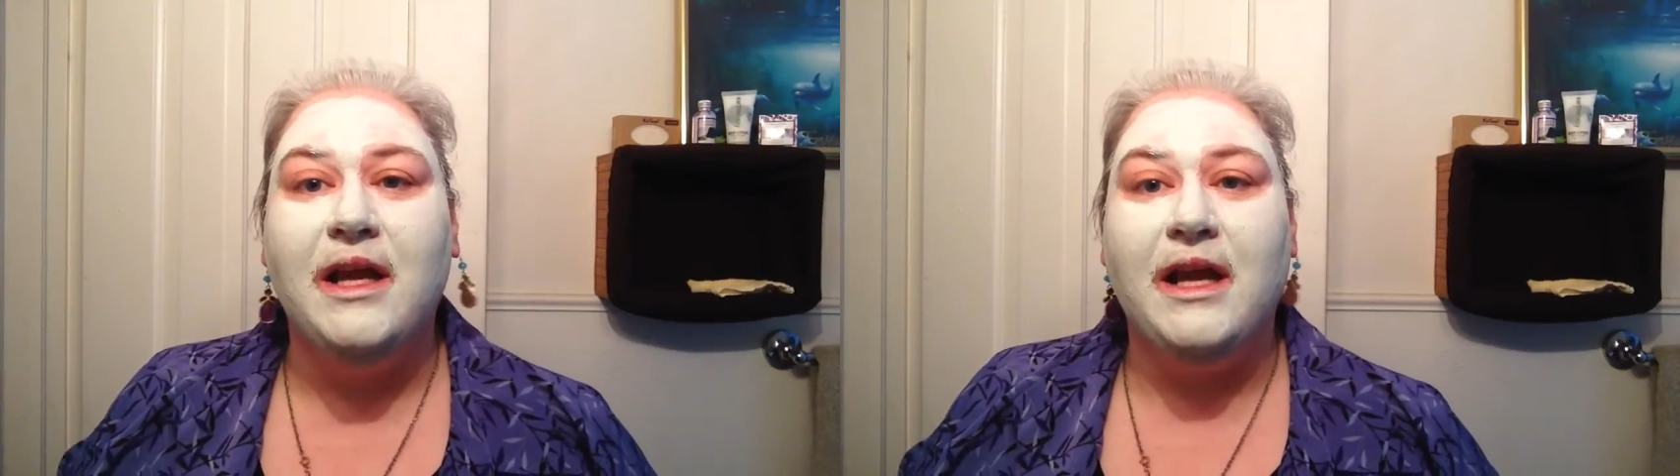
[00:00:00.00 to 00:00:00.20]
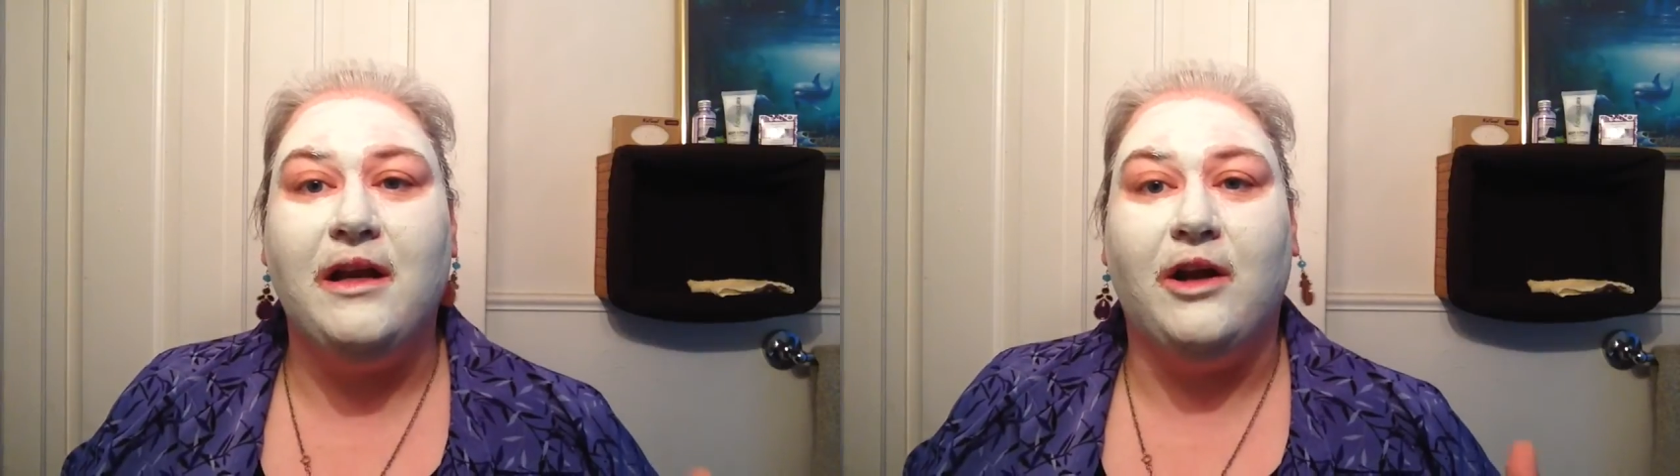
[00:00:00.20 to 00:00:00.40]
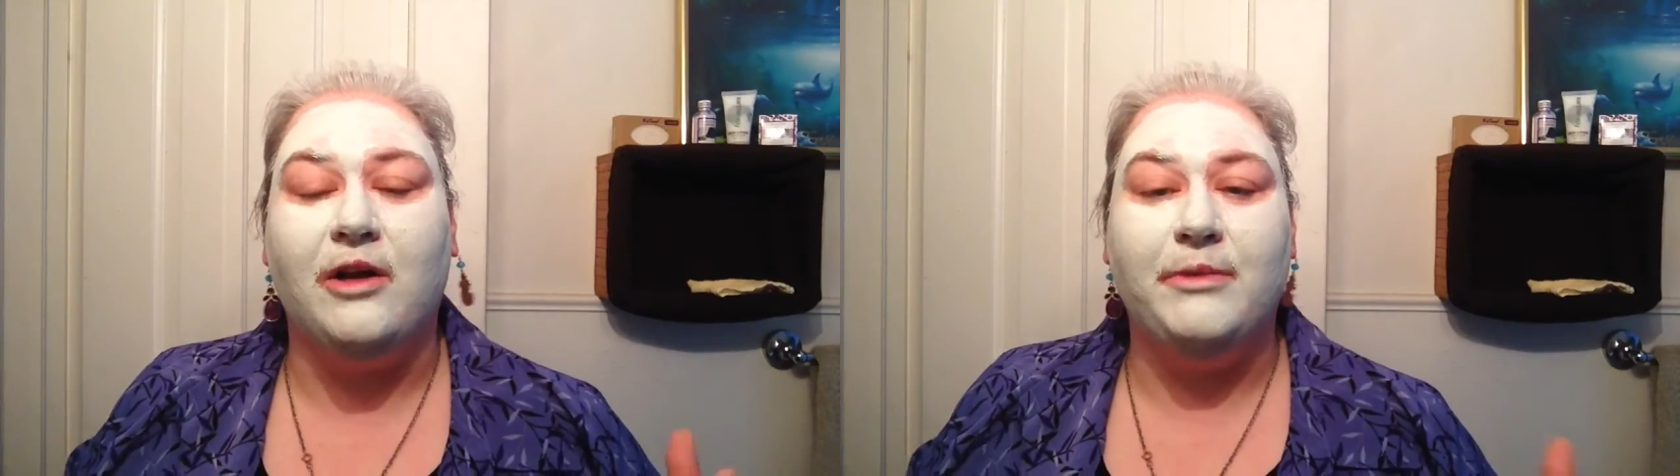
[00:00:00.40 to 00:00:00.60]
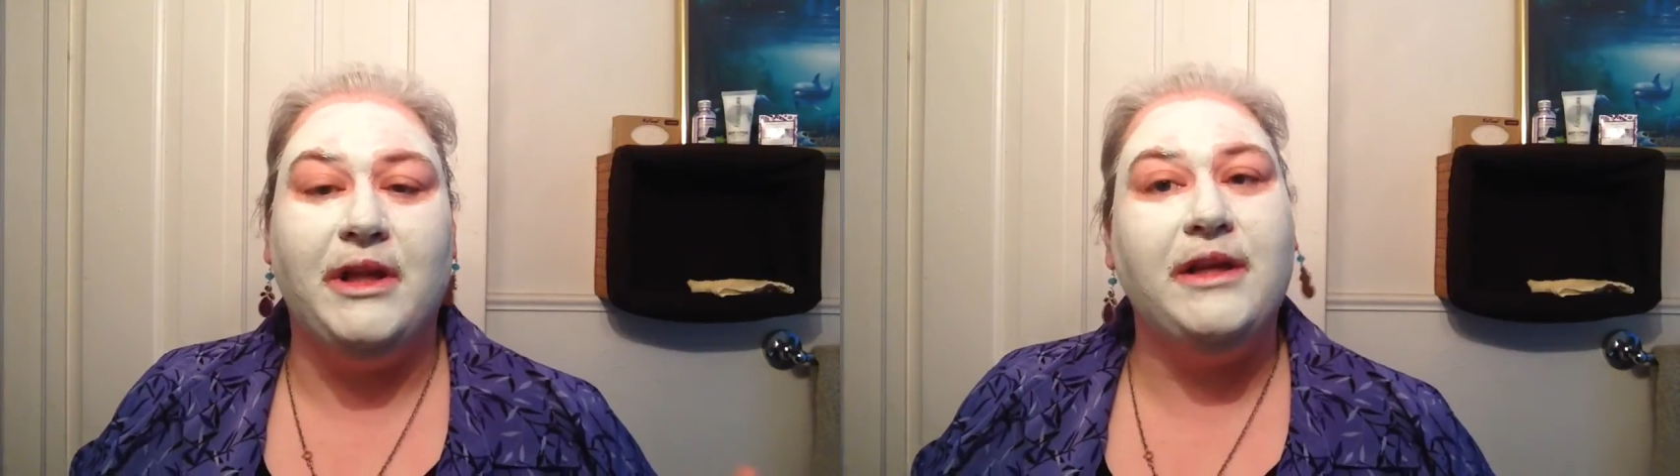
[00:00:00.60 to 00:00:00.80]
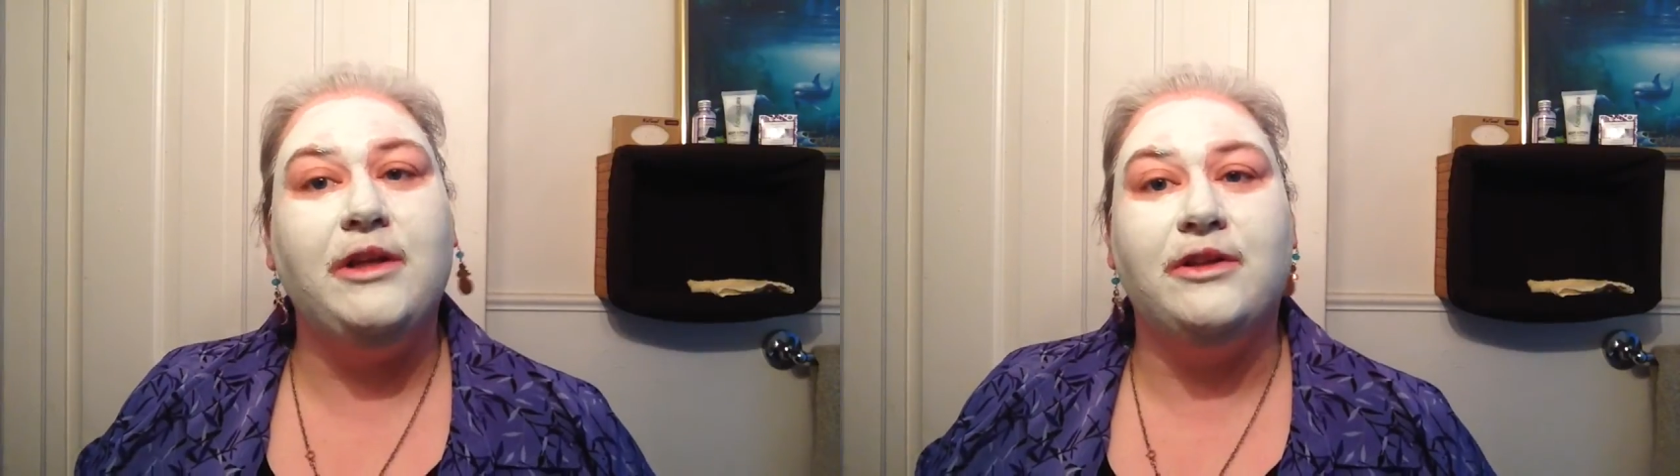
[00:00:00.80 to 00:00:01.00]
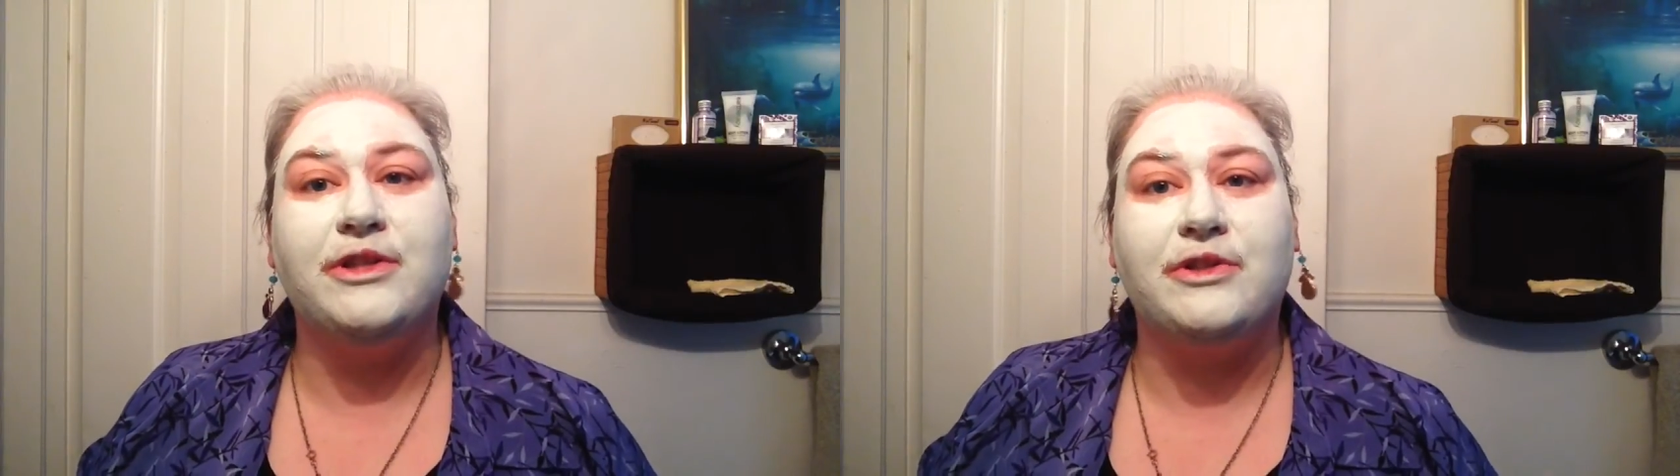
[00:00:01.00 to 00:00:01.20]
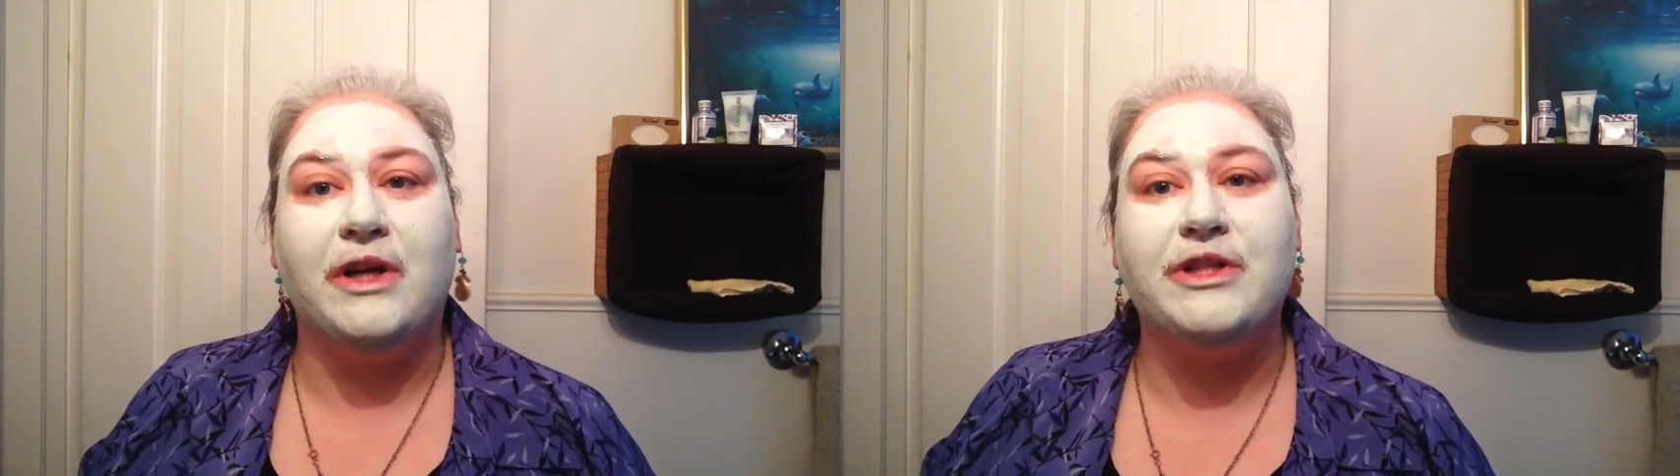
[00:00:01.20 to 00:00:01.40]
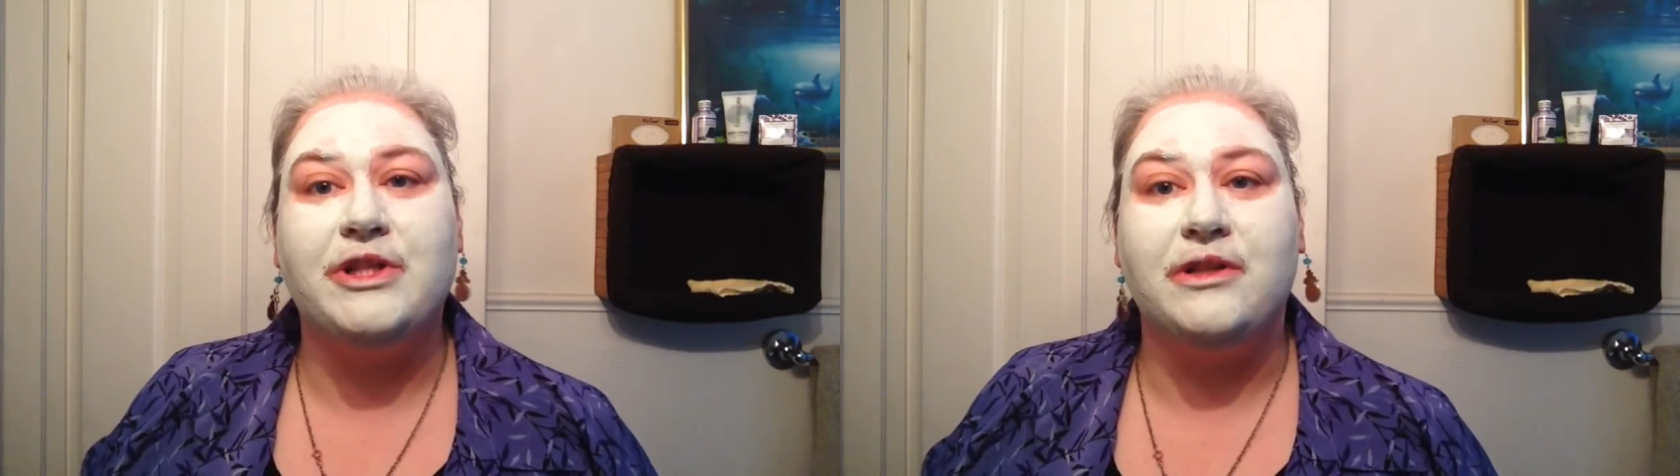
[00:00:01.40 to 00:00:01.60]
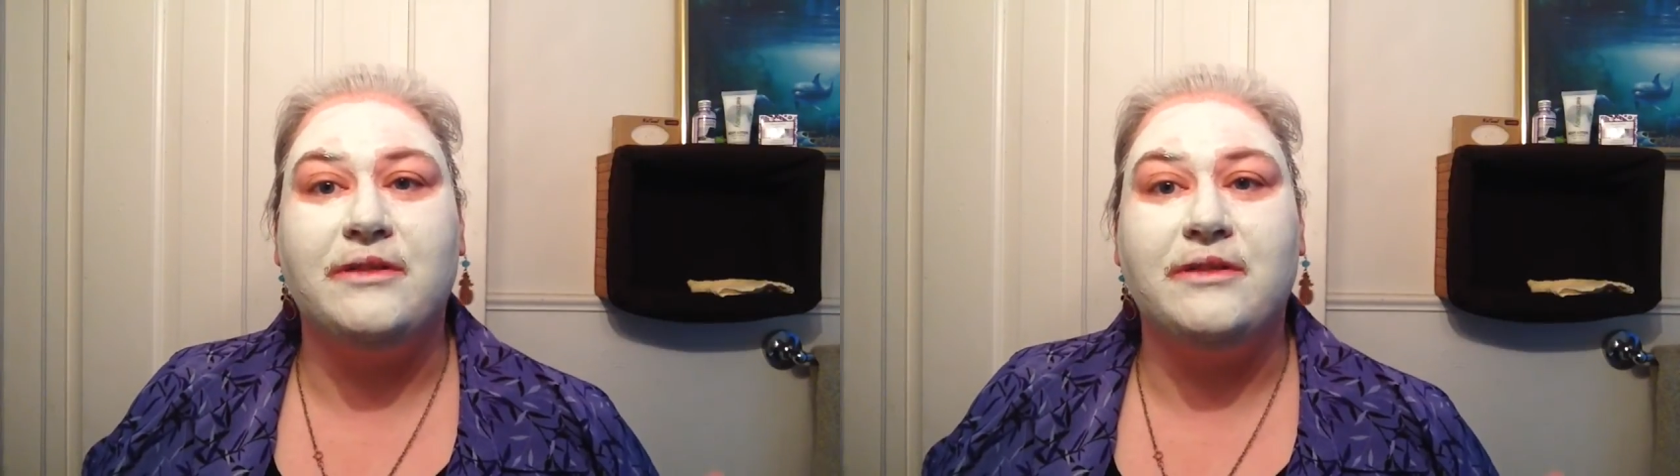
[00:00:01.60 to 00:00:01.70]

And our molecular structure